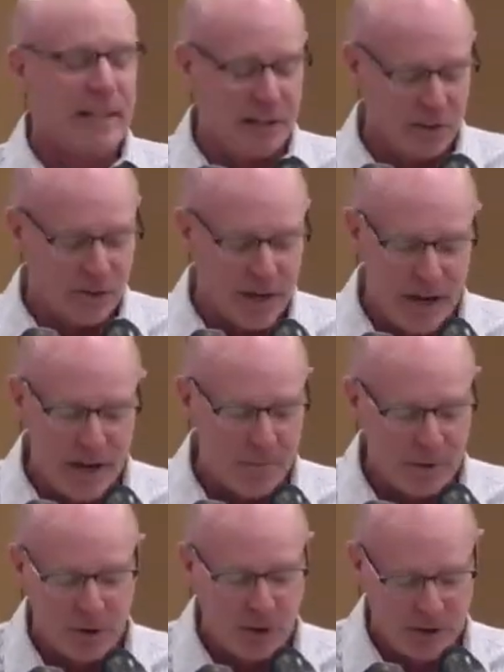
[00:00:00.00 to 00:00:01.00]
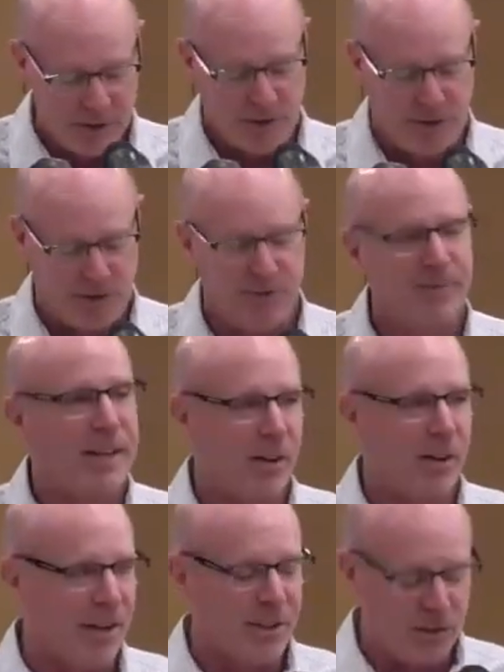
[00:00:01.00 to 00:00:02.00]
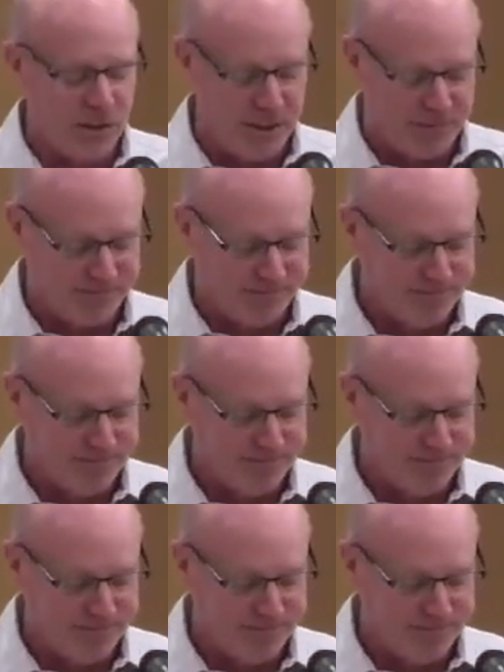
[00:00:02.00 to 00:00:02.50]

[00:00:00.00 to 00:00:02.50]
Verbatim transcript: ill timed goodness and honesty.